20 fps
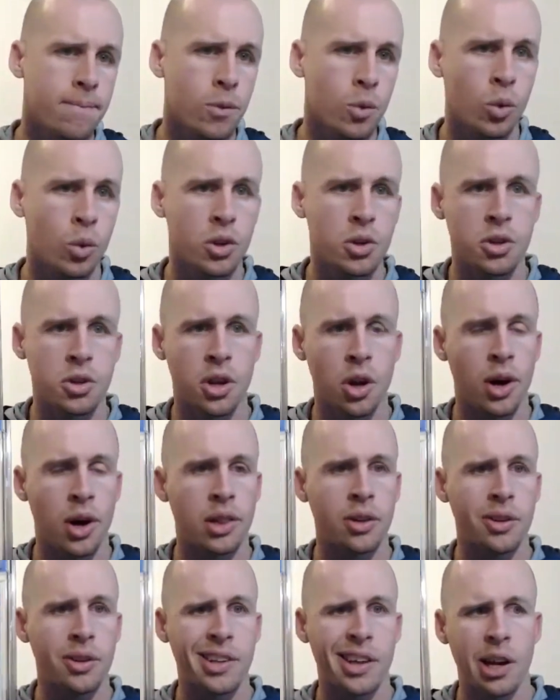Which, I
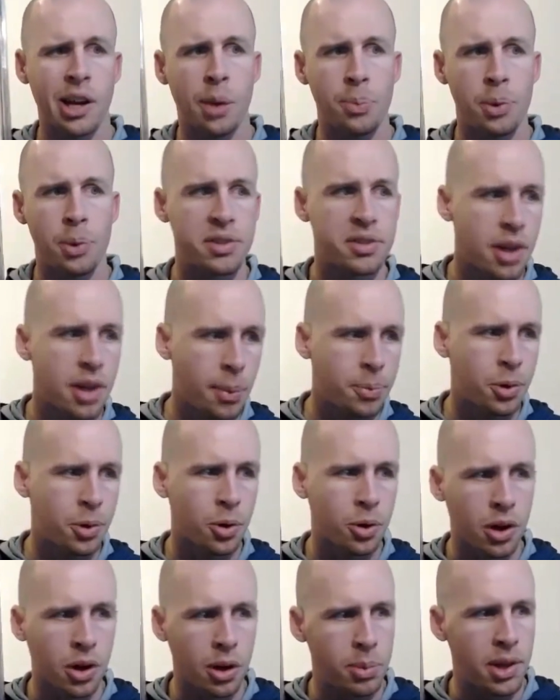looked that up. A scepter
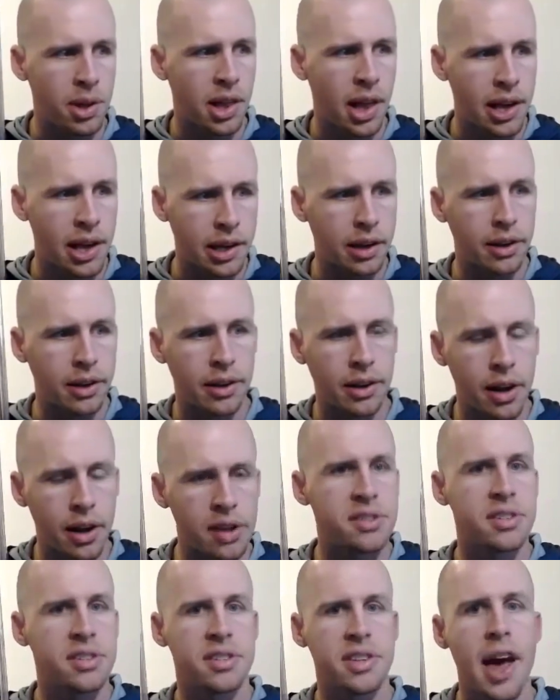could be like a
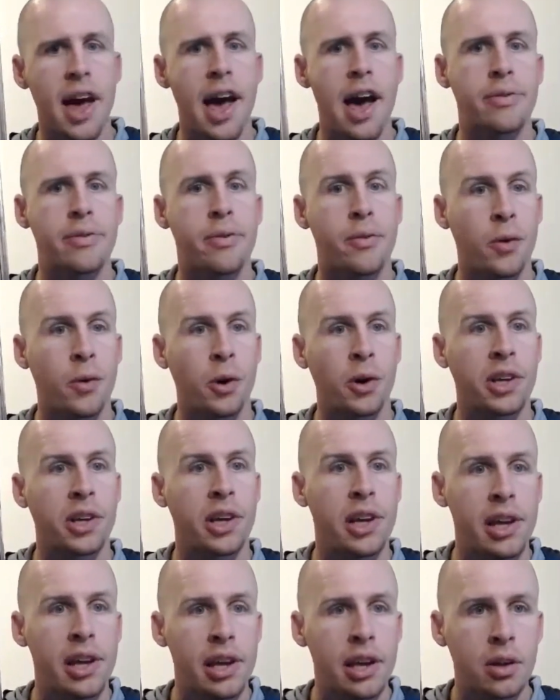staff for a
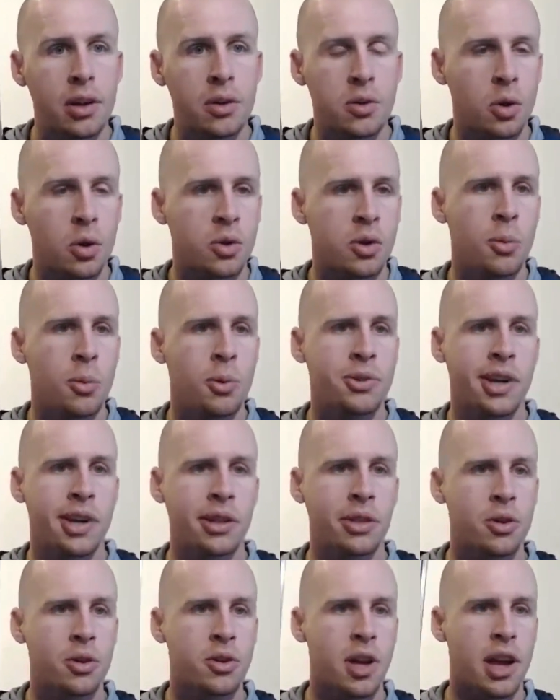king. So it's almost like
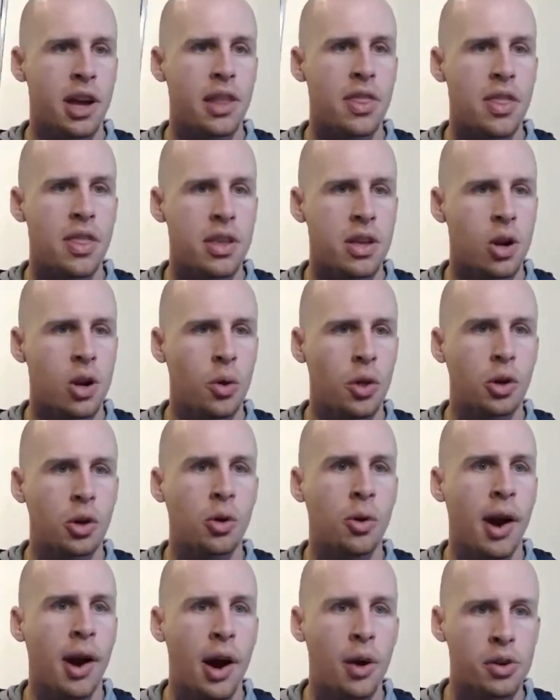they're saying, the
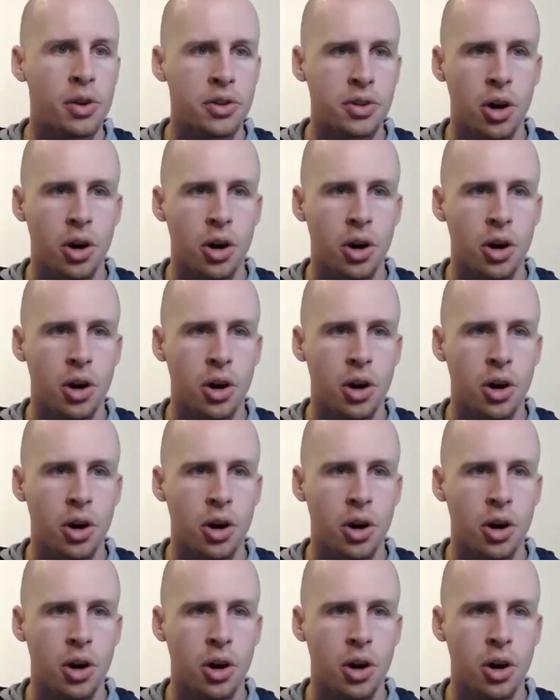crown is